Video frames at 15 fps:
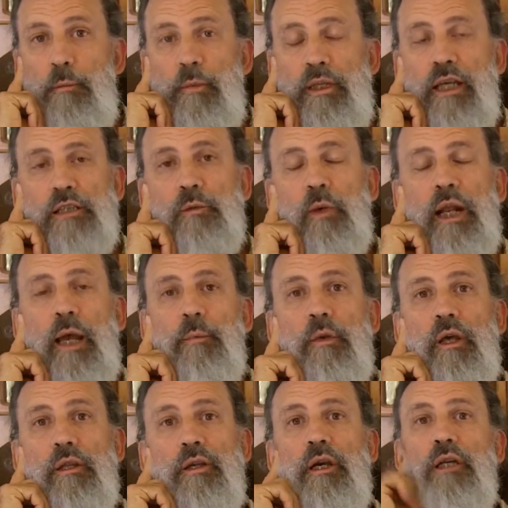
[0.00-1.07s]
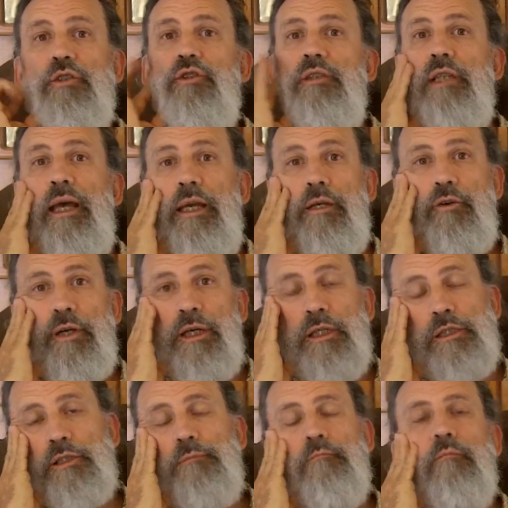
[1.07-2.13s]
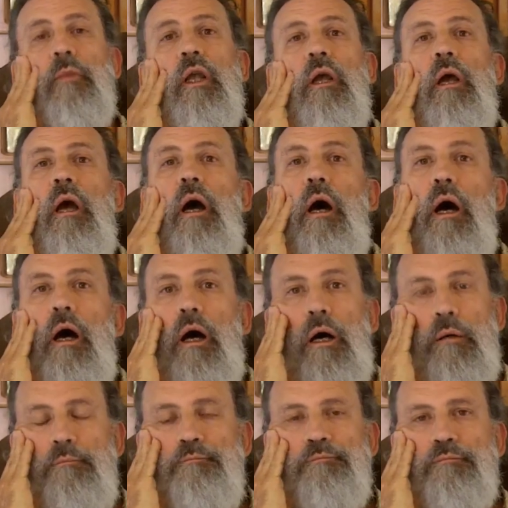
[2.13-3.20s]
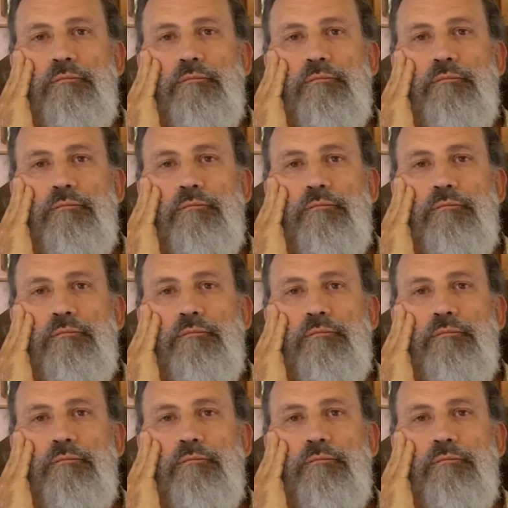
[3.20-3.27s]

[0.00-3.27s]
I mean, that's what happened in other countries like Greece. Um,